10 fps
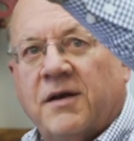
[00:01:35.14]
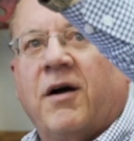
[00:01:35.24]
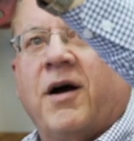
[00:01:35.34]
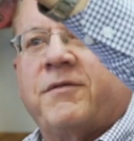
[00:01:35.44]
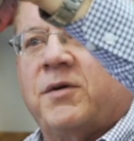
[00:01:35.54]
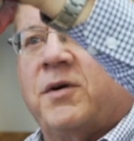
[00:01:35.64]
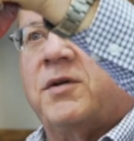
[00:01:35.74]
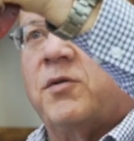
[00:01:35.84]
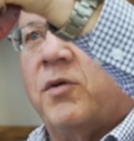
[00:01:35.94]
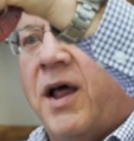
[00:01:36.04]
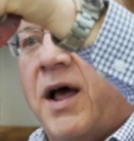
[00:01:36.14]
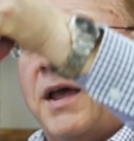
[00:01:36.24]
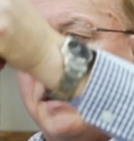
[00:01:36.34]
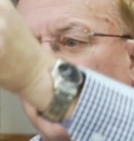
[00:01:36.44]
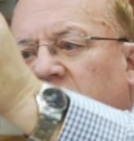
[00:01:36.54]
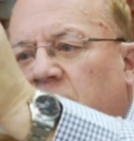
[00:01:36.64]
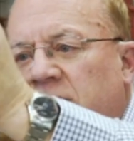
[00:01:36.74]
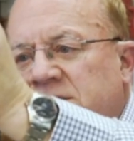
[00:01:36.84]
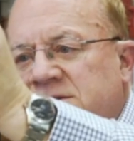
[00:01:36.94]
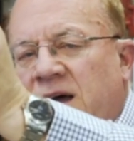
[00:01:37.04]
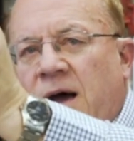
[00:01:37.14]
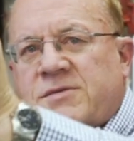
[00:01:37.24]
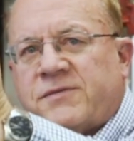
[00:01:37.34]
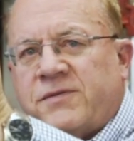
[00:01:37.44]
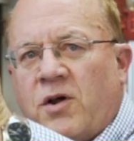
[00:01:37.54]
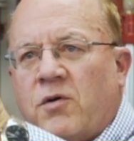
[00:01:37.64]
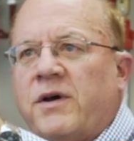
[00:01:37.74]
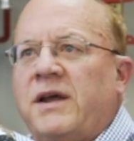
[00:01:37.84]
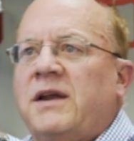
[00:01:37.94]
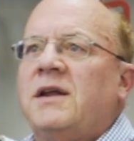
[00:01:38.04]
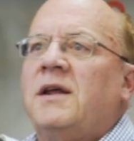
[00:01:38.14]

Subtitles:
off the line, and when it stops flowing,